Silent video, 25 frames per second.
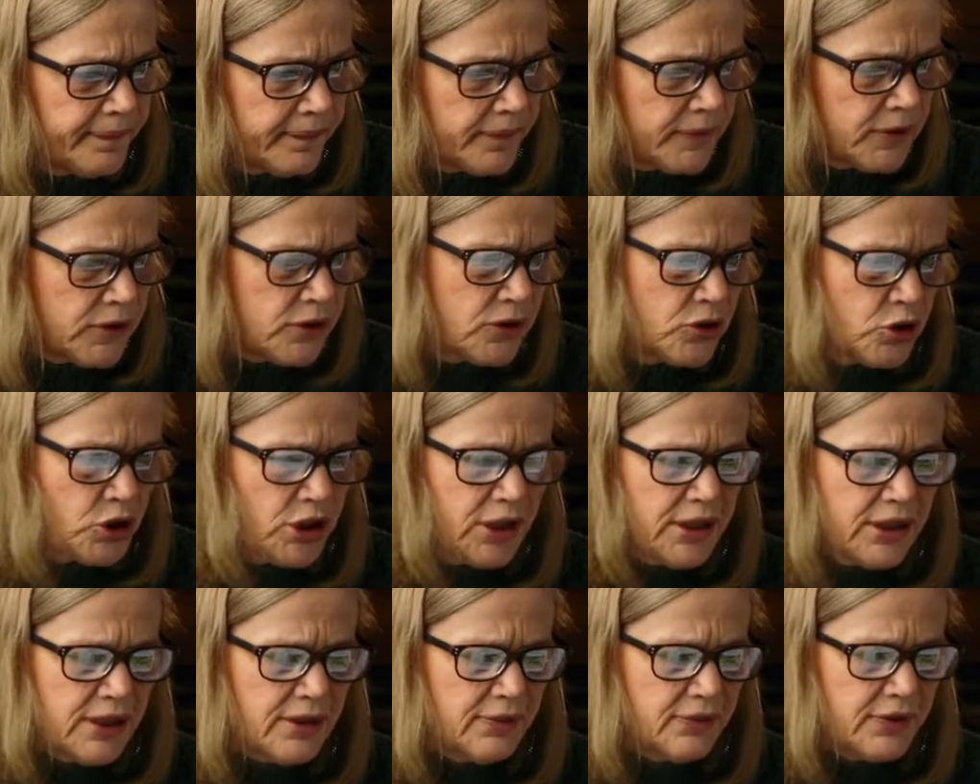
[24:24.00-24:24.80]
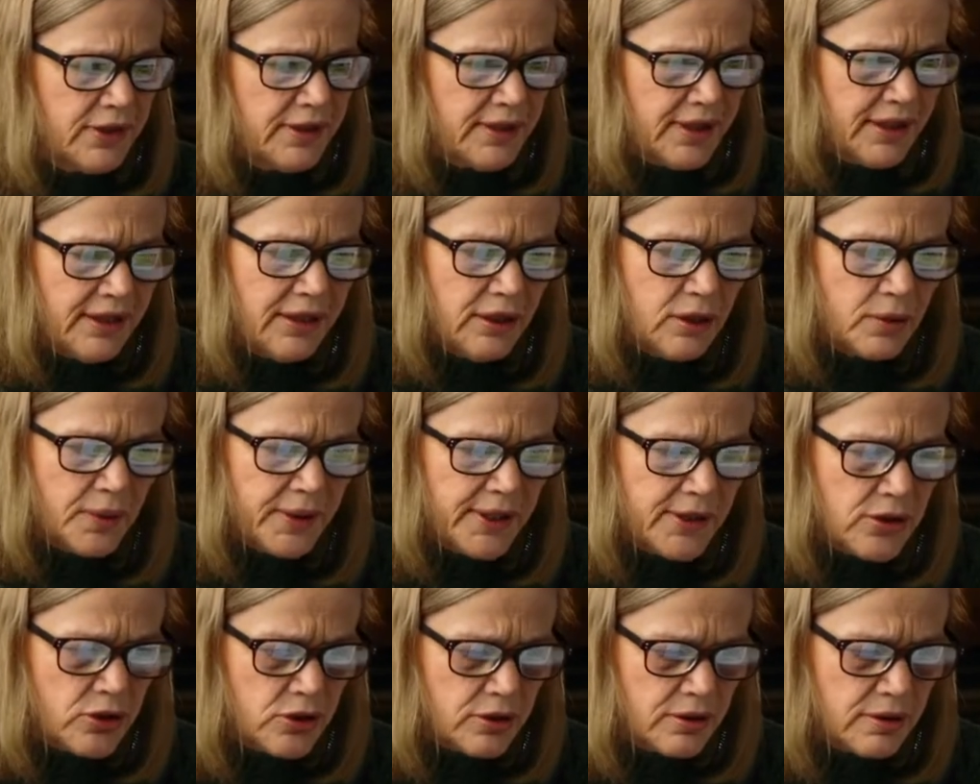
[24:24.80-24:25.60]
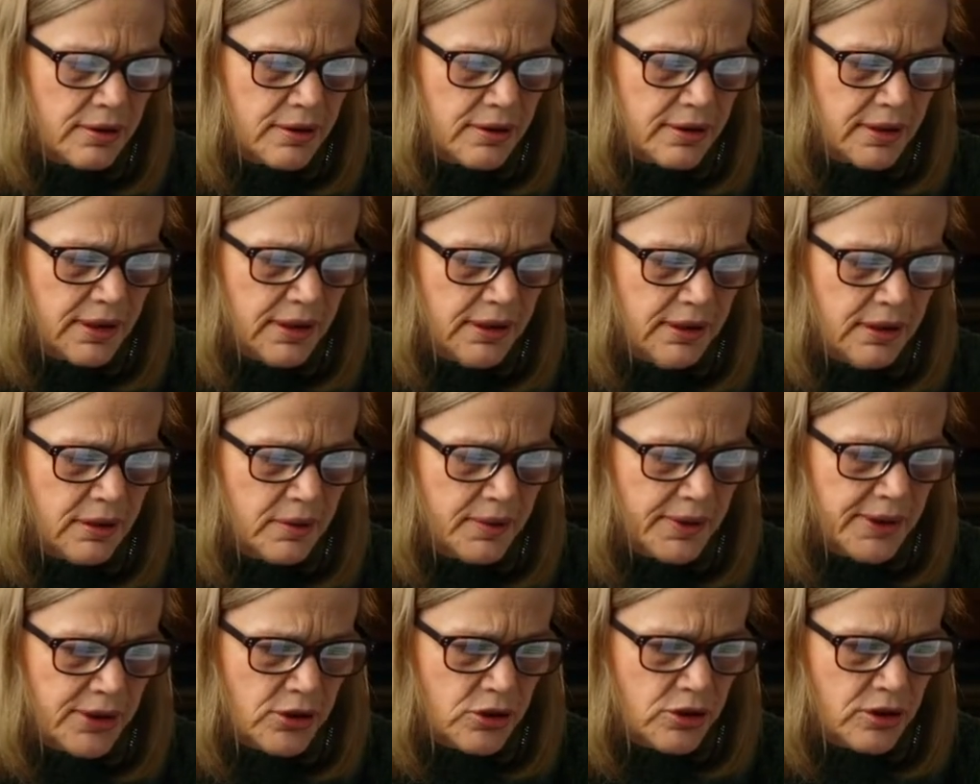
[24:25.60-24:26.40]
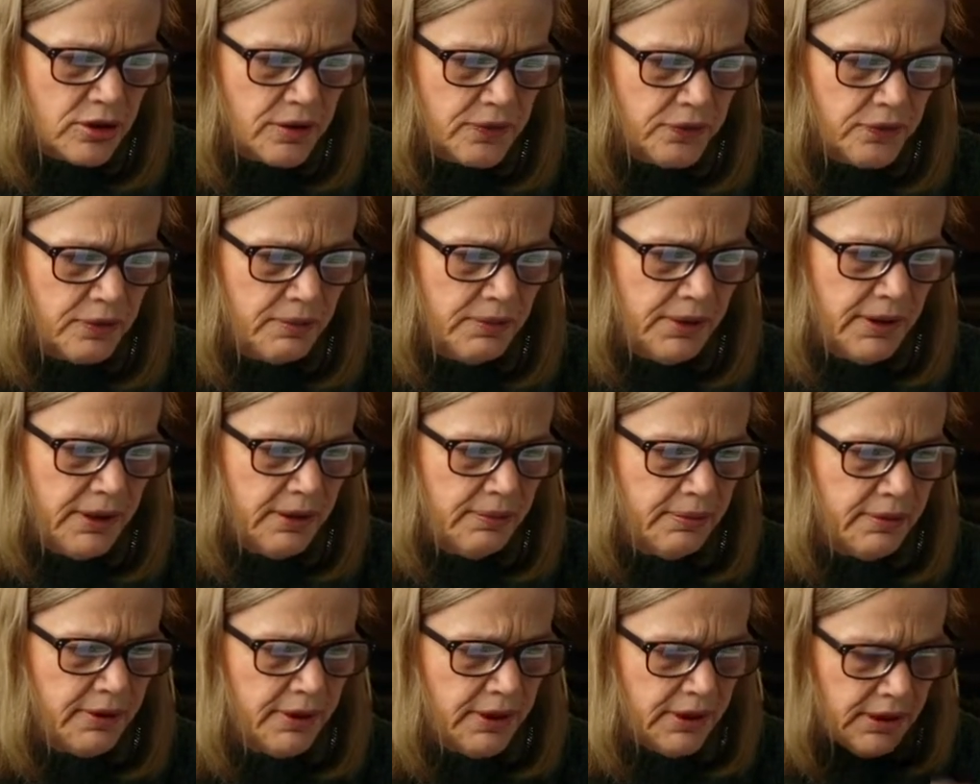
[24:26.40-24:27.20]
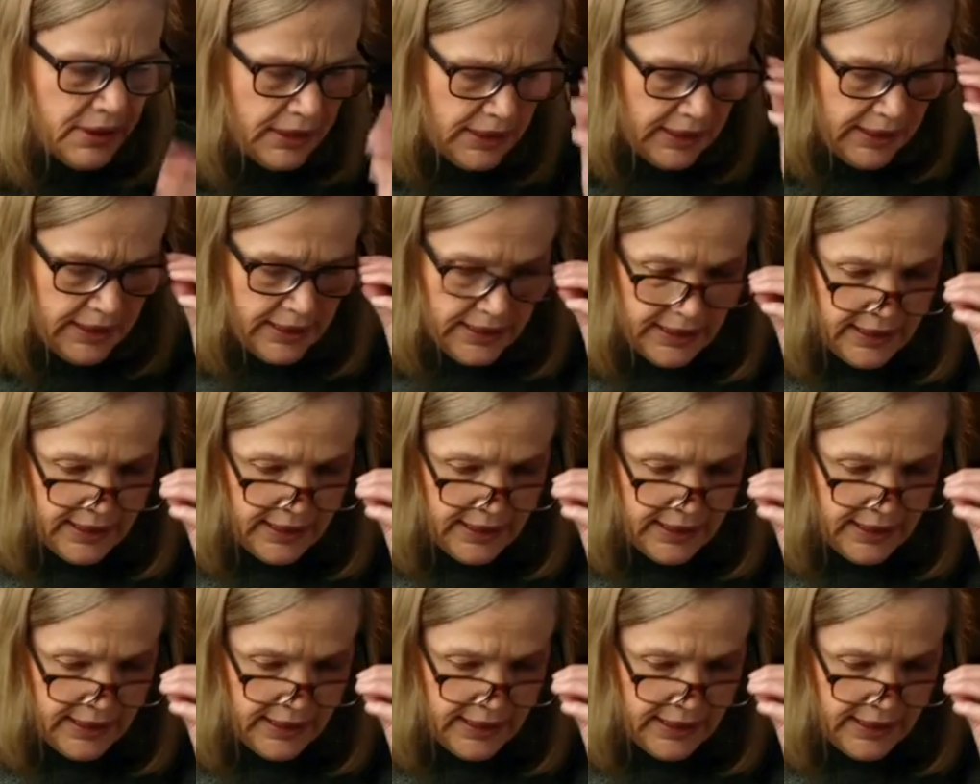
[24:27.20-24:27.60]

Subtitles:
just checking if there's any questions from anybody.